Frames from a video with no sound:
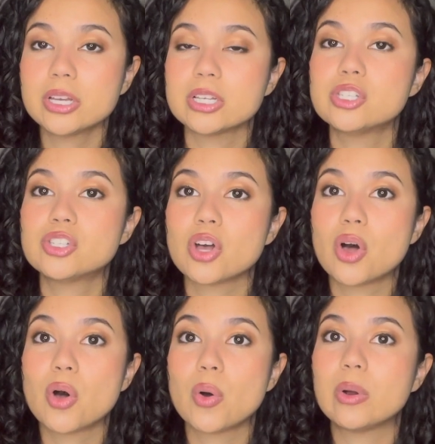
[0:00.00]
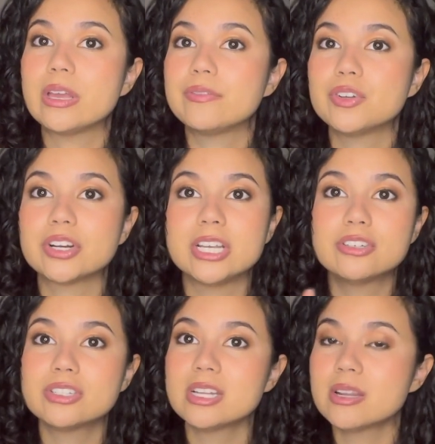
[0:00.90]
So if you're
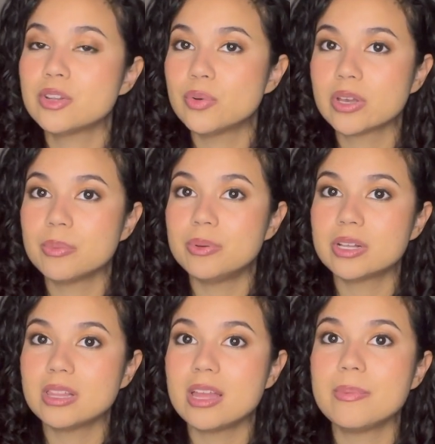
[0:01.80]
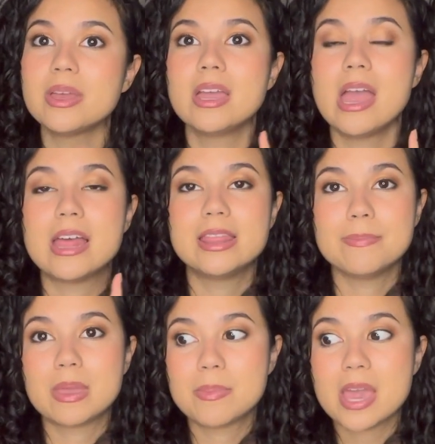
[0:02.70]
interested in doing a book club,
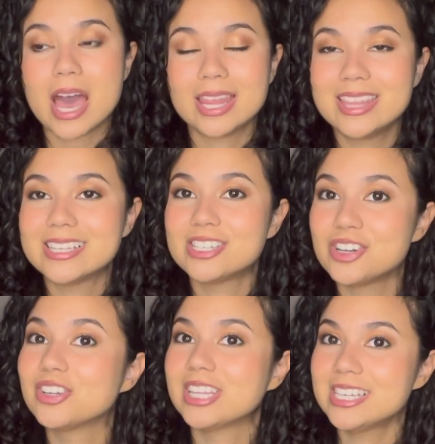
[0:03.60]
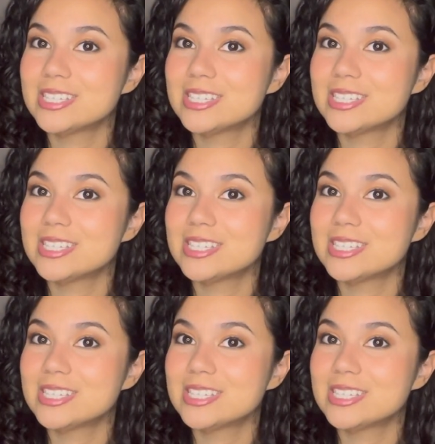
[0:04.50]
maybe add this to your list.